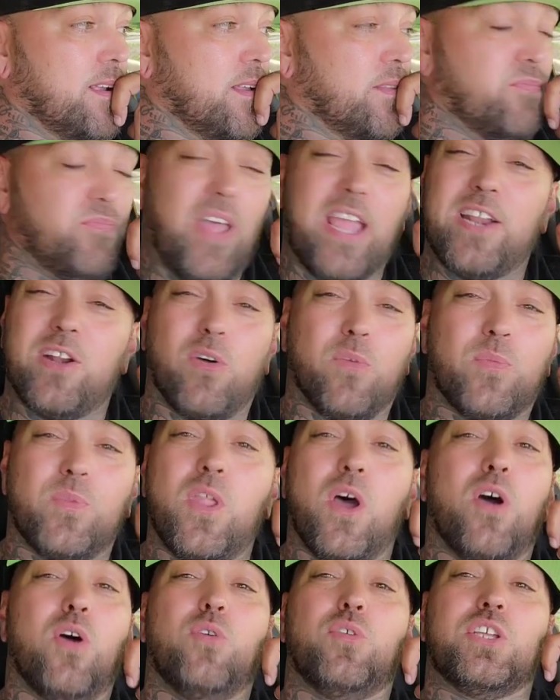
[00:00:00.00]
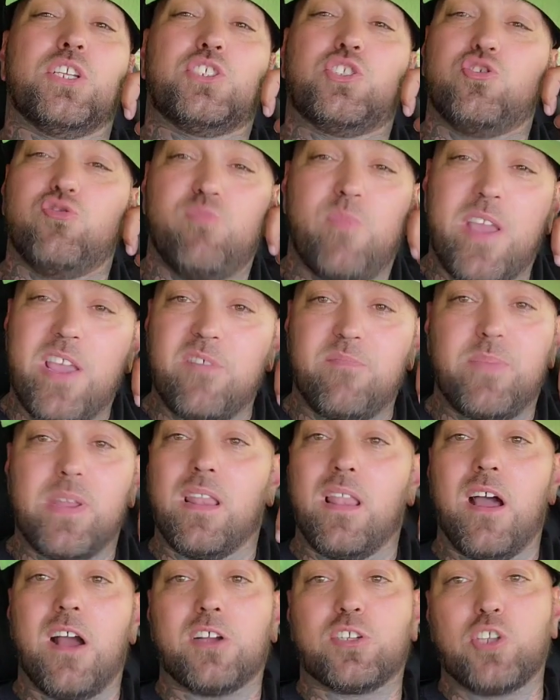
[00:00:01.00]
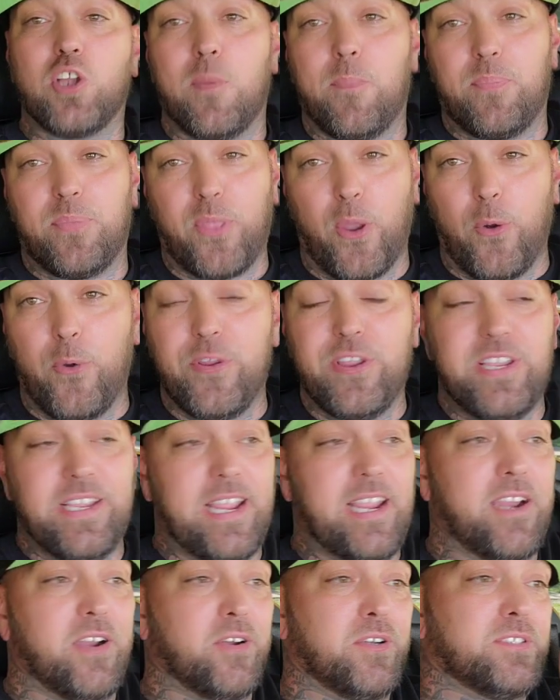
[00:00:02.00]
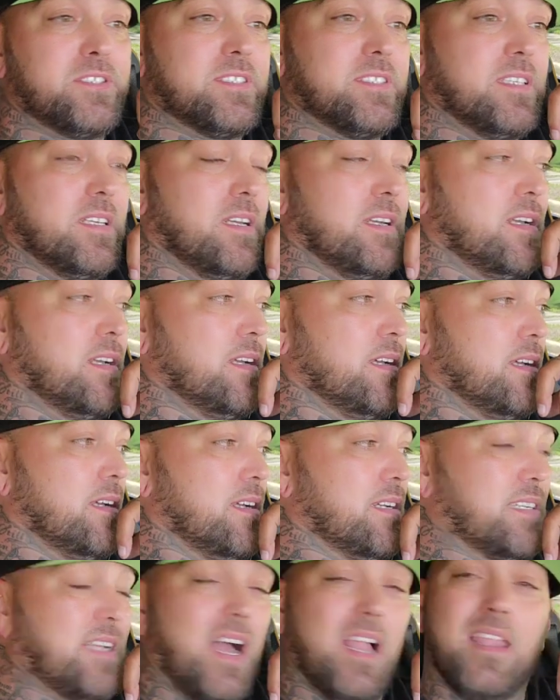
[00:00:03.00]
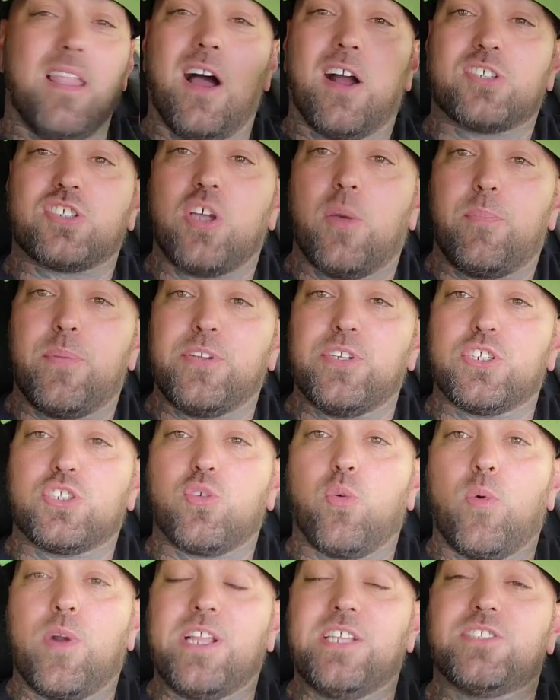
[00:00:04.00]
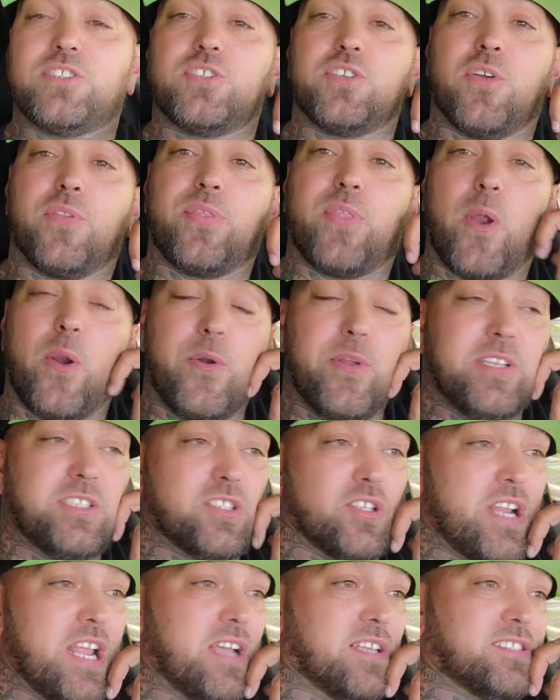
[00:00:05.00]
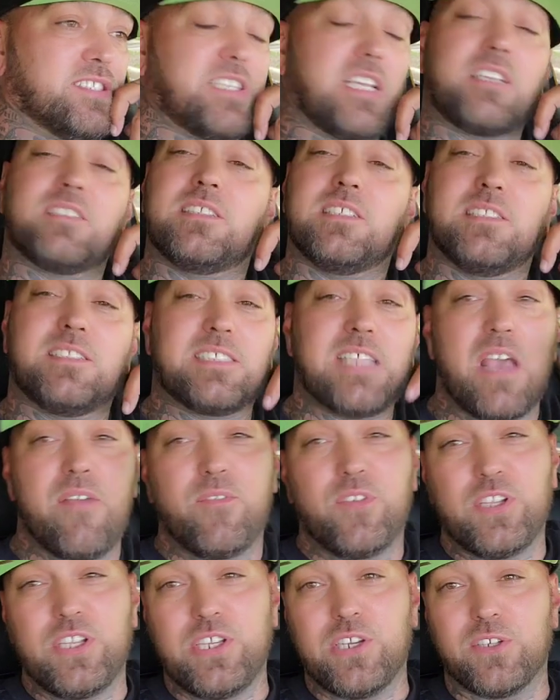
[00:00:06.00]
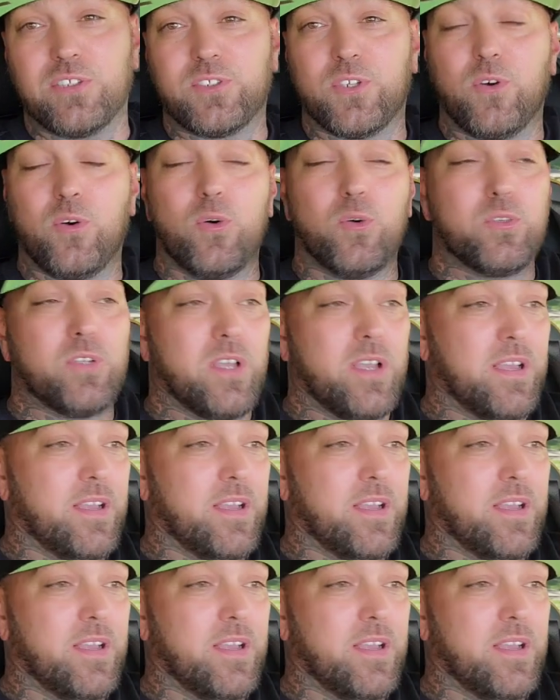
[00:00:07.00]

They don't know that you may have been locked up 30 years, got locked up in your 20s or your 30s, you're now 60, 70 years old.